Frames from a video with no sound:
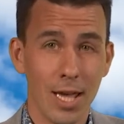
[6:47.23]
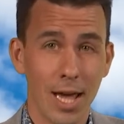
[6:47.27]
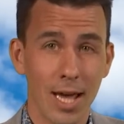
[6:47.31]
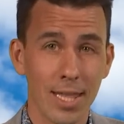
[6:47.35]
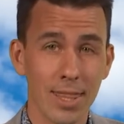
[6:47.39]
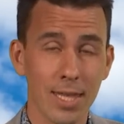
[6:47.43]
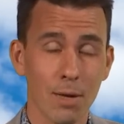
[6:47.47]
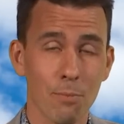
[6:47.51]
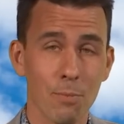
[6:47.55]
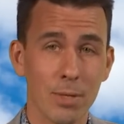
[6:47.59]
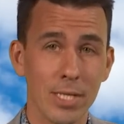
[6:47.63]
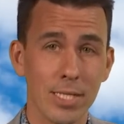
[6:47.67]

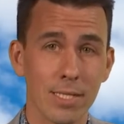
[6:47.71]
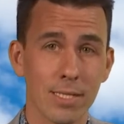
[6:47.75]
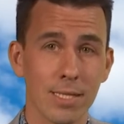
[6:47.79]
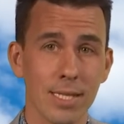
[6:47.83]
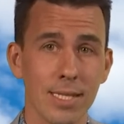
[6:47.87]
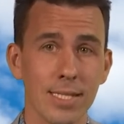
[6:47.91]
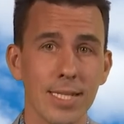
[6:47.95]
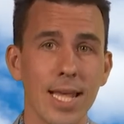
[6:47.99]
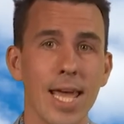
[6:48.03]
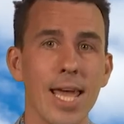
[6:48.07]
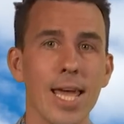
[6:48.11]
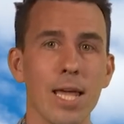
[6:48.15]
And that means
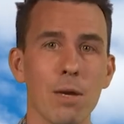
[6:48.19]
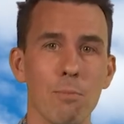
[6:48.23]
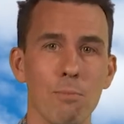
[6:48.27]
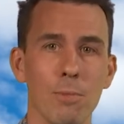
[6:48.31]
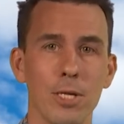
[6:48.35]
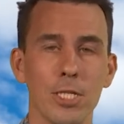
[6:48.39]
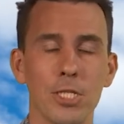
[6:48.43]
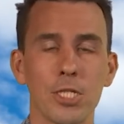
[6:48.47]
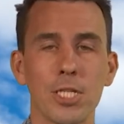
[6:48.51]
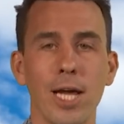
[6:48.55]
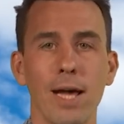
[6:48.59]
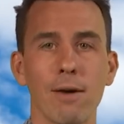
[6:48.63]
these hit and
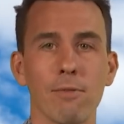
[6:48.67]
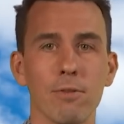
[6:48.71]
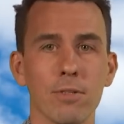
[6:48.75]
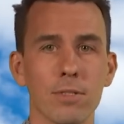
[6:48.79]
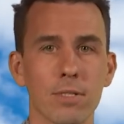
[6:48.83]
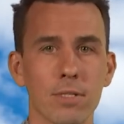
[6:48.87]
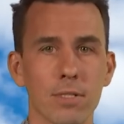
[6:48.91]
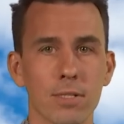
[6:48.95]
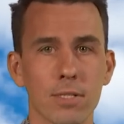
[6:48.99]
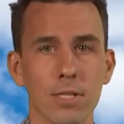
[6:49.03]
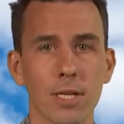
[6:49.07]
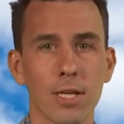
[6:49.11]
miss
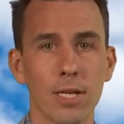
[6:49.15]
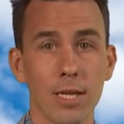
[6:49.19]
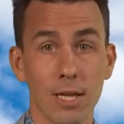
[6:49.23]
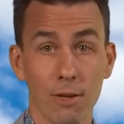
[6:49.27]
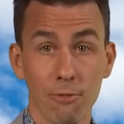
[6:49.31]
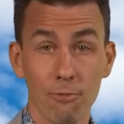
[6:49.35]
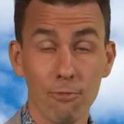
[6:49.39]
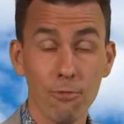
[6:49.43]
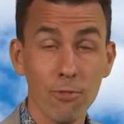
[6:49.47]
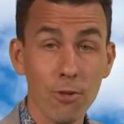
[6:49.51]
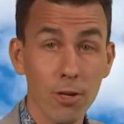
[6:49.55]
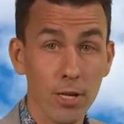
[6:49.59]
showers, certainly
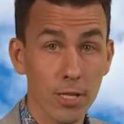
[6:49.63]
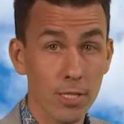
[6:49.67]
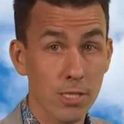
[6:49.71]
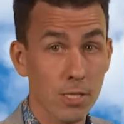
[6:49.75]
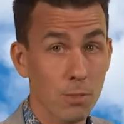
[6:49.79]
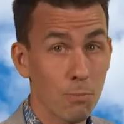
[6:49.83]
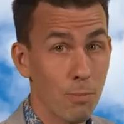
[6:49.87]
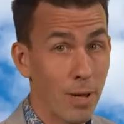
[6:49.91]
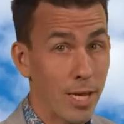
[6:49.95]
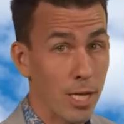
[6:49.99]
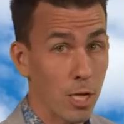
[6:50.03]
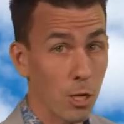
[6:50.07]
at
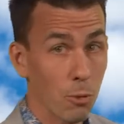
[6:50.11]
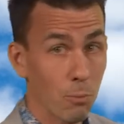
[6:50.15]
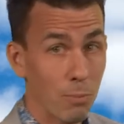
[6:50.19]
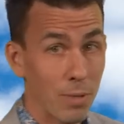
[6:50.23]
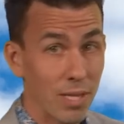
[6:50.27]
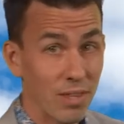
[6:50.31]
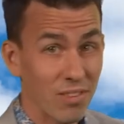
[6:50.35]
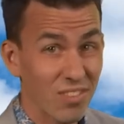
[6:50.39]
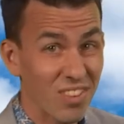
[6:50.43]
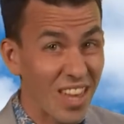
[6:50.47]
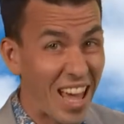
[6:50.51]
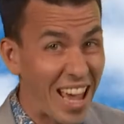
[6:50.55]
first, may not
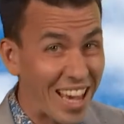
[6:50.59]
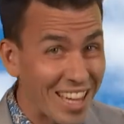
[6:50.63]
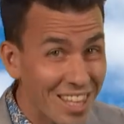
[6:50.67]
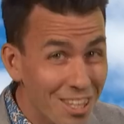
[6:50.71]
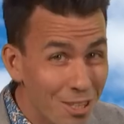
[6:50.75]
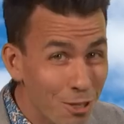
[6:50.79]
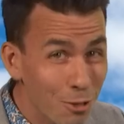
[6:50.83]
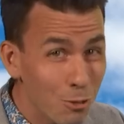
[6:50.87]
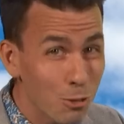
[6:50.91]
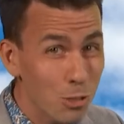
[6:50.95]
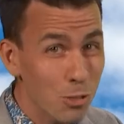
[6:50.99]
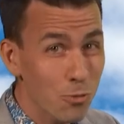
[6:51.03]
be that
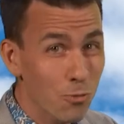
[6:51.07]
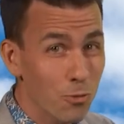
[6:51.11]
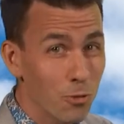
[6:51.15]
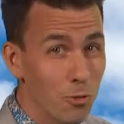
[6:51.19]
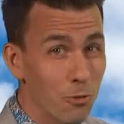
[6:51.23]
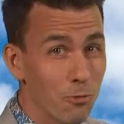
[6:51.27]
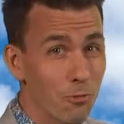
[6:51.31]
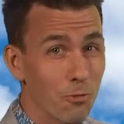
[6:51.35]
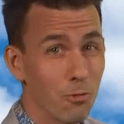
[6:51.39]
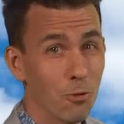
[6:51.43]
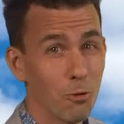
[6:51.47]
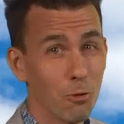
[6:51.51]

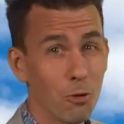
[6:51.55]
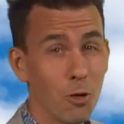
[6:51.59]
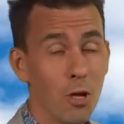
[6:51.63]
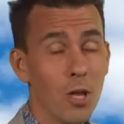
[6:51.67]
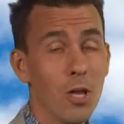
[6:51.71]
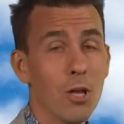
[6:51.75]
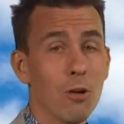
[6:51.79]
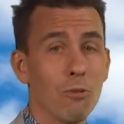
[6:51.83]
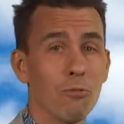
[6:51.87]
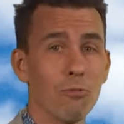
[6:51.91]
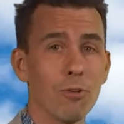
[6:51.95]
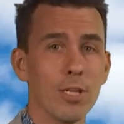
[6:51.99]
useful for
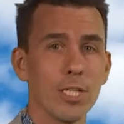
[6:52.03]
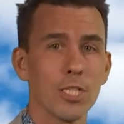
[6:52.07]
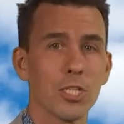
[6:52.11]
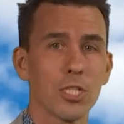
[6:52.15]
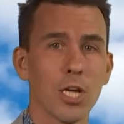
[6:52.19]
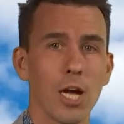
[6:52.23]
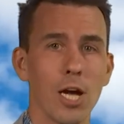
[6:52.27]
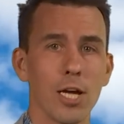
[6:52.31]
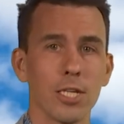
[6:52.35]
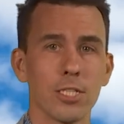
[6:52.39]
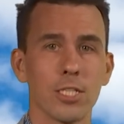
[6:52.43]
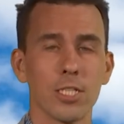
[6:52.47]

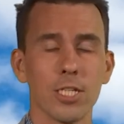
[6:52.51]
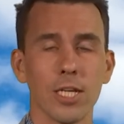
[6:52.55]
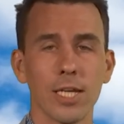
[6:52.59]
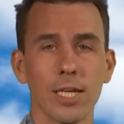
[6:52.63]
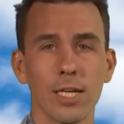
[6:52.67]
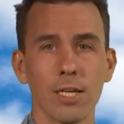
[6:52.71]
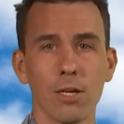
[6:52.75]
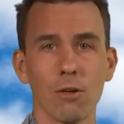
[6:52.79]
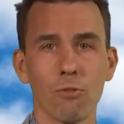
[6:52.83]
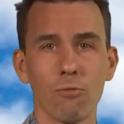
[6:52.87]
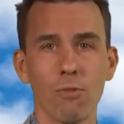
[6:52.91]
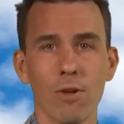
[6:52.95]

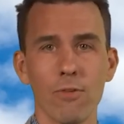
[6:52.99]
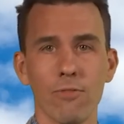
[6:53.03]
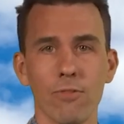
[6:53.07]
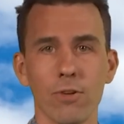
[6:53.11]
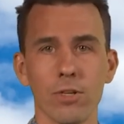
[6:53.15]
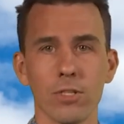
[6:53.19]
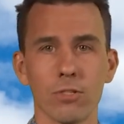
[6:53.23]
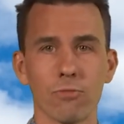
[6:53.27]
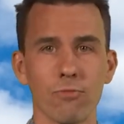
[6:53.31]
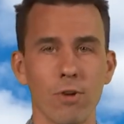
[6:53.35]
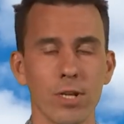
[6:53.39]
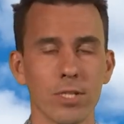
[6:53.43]
recharging
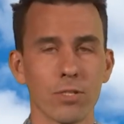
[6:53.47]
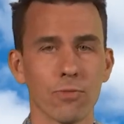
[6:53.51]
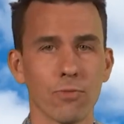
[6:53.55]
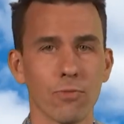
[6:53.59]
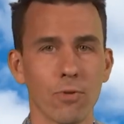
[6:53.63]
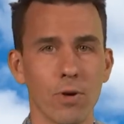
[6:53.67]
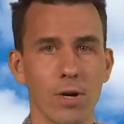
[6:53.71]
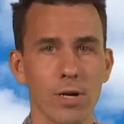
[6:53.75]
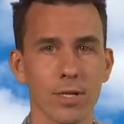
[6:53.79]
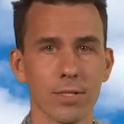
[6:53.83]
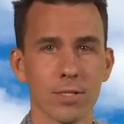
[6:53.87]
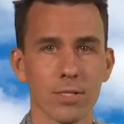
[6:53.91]
rivers,
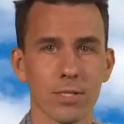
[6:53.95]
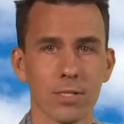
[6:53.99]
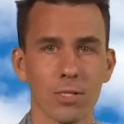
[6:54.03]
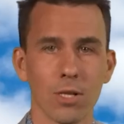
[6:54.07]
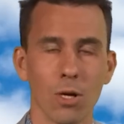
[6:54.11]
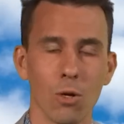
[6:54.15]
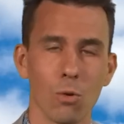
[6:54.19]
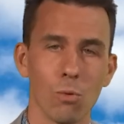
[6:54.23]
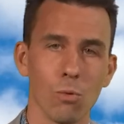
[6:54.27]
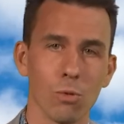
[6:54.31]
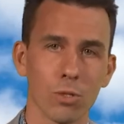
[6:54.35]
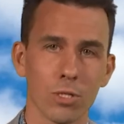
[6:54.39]
reservoirs,
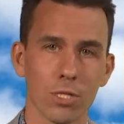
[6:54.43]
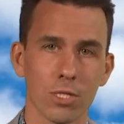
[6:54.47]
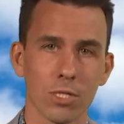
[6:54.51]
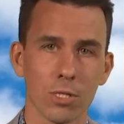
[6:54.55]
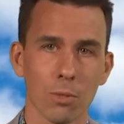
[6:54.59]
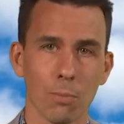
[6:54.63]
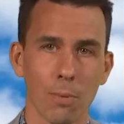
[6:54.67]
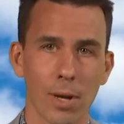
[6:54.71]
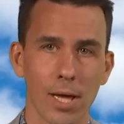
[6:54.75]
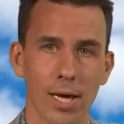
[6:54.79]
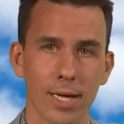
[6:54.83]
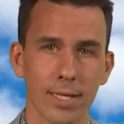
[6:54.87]
water
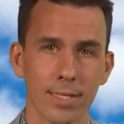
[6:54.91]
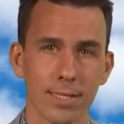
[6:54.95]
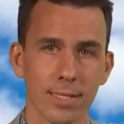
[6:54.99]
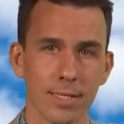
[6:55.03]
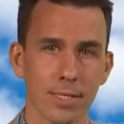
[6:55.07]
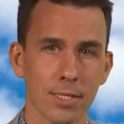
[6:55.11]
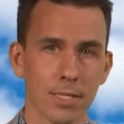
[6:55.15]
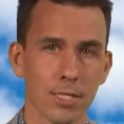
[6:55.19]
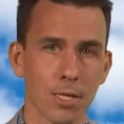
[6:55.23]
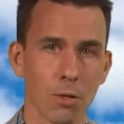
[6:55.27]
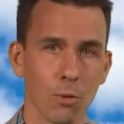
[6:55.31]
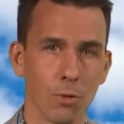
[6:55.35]
supplies
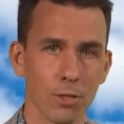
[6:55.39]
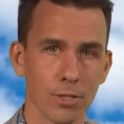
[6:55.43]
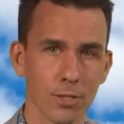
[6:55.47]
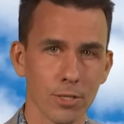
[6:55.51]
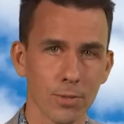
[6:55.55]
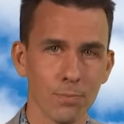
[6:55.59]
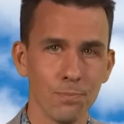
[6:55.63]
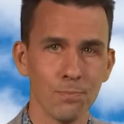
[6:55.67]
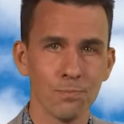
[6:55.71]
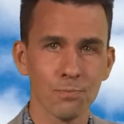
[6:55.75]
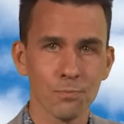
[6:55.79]
and so on.